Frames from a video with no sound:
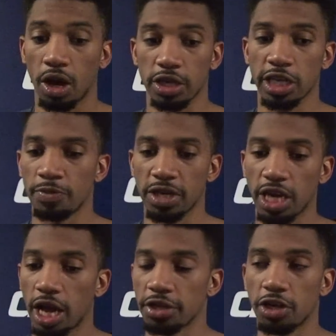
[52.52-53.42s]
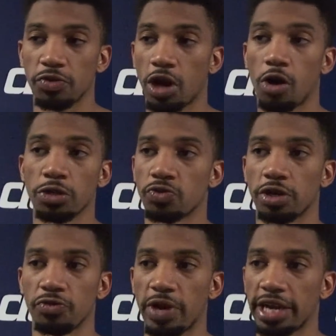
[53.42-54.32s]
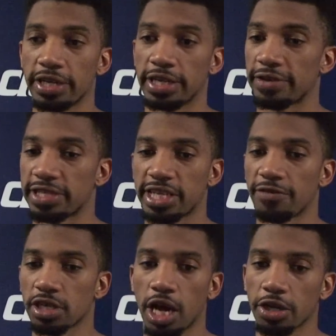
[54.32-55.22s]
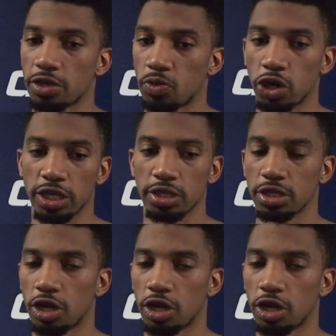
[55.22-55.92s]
Oh, it's helped me a lot. You know, we always run. We ran 7 o'clock in the morning.